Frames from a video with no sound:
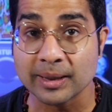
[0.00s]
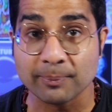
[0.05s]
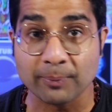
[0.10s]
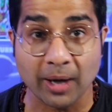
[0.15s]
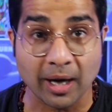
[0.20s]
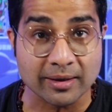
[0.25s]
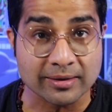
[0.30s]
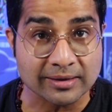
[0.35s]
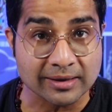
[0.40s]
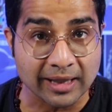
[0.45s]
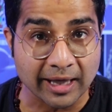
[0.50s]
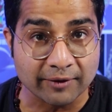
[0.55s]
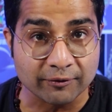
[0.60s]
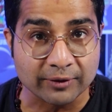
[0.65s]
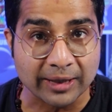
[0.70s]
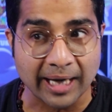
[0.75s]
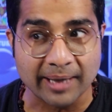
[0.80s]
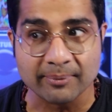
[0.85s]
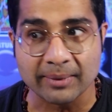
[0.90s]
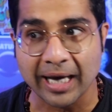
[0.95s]
the past
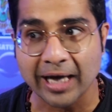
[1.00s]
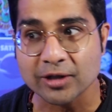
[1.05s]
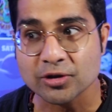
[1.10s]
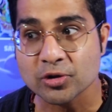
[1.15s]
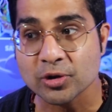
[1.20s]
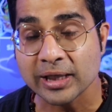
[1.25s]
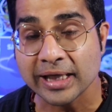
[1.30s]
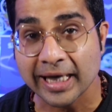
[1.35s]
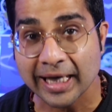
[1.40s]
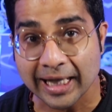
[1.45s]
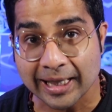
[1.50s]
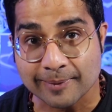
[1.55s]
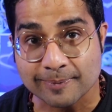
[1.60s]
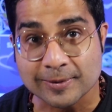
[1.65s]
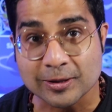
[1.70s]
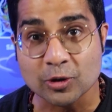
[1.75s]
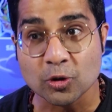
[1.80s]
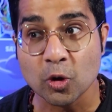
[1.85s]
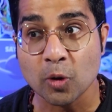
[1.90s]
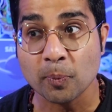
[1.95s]
lifetime actually
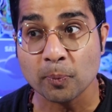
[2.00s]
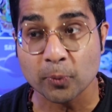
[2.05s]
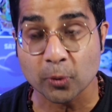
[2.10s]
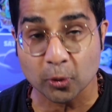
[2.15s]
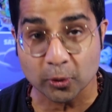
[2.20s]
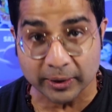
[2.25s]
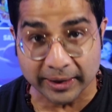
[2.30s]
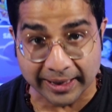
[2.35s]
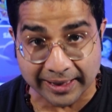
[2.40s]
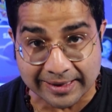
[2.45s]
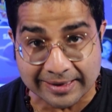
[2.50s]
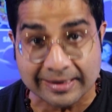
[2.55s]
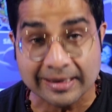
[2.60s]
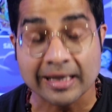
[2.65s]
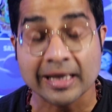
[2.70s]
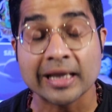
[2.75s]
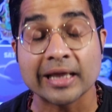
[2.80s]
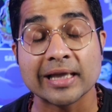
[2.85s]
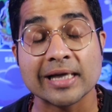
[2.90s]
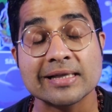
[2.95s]
helps you, protects
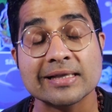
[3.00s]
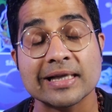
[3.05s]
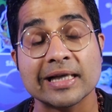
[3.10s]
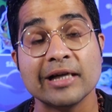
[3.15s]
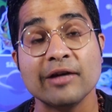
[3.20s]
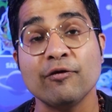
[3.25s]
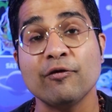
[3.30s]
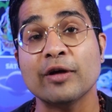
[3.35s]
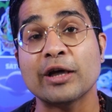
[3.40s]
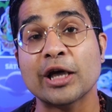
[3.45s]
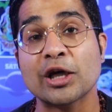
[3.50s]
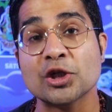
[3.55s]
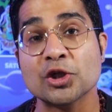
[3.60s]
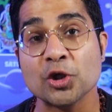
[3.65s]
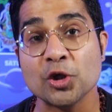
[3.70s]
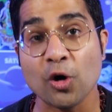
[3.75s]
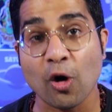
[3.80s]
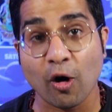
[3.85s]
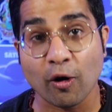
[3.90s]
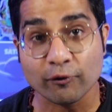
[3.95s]
the
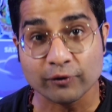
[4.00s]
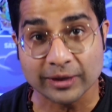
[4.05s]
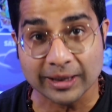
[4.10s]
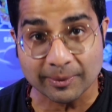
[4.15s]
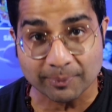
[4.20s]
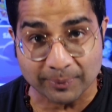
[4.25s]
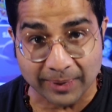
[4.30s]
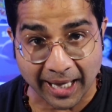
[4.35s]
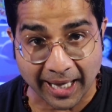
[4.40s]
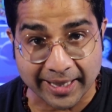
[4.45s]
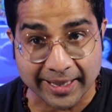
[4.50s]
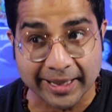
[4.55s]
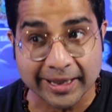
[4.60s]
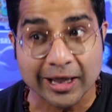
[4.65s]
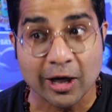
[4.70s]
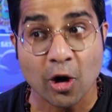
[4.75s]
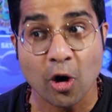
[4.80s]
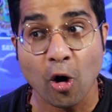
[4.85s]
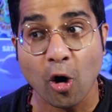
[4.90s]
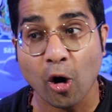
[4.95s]
signification of the
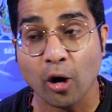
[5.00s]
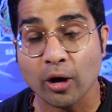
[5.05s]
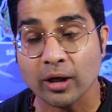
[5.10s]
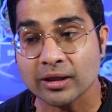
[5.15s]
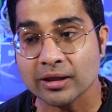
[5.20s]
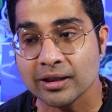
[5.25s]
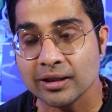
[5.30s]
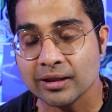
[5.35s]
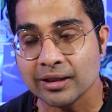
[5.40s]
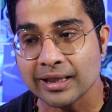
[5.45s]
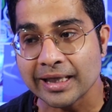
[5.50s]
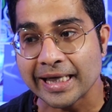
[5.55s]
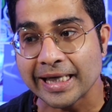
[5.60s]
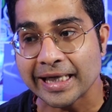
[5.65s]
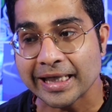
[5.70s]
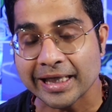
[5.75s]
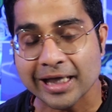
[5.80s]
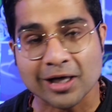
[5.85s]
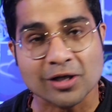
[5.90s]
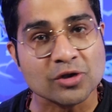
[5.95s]
planet or the
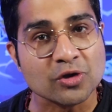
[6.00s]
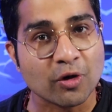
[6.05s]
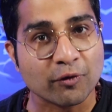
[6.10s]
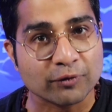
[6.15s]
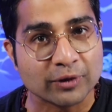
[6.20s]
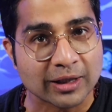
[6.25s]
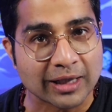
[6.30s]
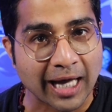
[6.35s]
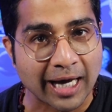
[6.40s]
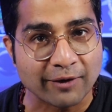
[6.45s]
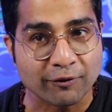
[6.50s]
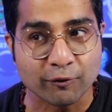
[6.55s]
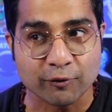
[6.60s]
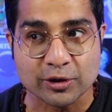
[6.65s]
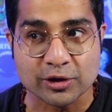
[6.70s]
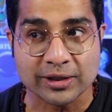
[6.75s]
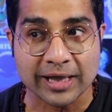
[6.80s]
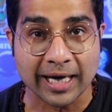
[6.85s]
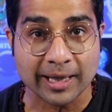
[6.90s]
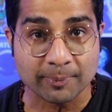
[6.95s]
areas of the life
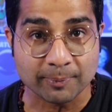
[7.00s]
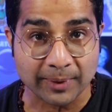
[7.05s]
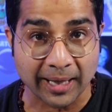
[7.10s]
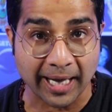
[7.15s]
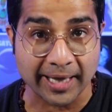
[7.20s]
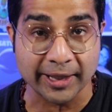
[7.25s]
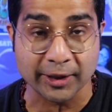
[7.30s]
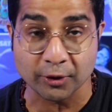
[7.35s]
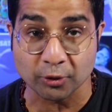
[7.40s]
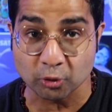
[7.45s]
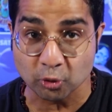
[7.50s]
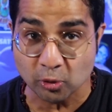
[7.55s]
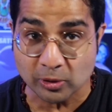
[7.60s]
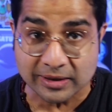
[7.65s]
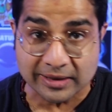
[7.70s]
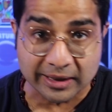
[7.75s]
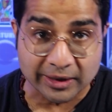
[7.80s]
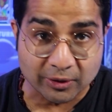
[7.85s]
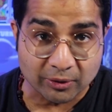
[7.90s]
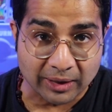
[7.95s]
which that planet
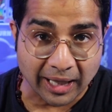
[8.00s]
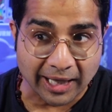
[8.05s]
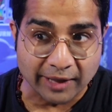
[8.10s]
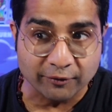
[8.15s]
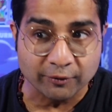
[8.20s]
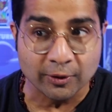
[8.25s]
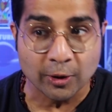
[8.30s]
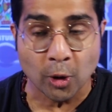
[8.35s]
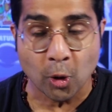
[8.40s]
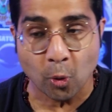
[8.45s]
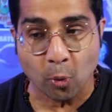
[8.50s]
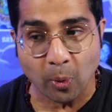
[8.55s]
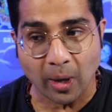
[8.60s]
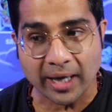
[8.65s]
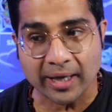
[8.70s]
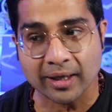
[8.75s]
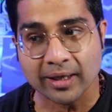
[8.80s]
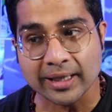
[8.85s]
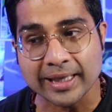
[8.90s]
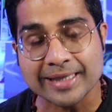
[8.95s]
rules in your life
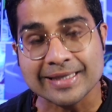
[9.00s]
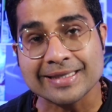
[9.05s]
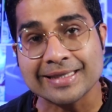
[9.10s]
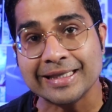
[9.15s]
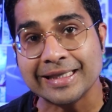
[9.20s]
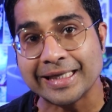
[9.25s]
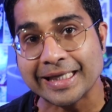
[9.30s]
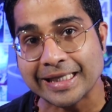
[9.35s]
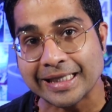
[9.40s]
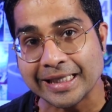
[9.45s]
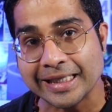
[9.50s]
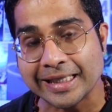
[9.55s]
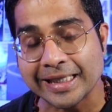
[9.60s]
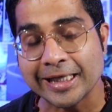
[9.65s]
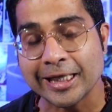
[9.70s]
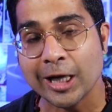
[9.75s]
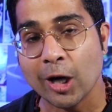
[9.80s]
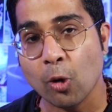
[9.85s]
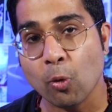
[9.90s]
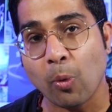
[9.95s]
via its
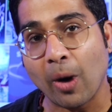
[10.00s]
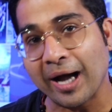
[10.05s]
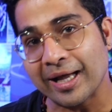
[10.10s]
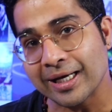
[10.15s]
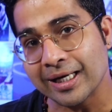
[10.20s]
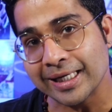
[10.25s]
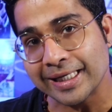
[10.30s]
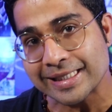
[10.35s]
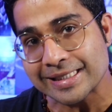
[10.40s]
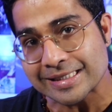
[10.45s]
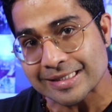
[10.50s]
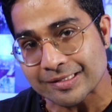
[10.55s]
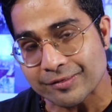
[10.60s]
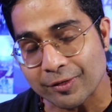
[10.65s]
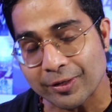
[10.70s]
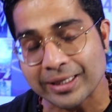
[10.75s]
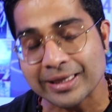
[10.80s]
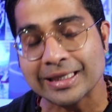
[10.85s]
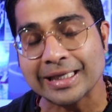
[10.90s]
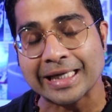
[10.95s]
dignity, via its
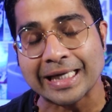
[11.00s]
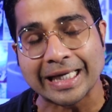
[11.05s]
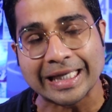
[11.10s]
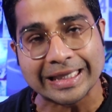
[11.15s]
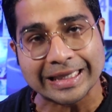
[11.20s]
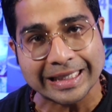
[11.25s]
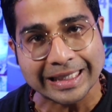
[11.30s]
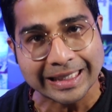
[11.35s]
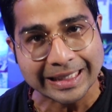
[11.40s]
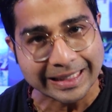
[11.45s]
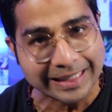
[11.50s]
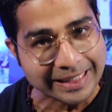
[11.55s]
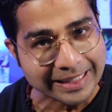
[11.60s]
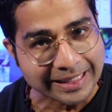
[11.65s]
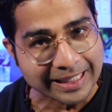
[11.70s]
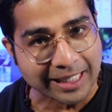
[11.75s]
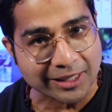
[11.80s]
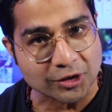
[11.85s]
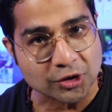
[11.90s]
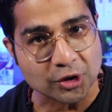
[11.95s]
strength in the
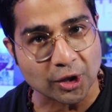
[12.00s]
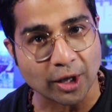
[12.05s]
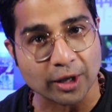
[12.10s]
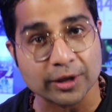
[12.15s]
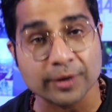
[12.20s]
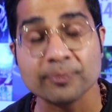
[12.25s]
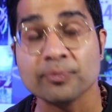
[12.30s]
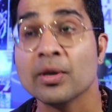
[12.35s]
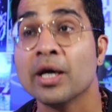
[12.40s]
D9 chart.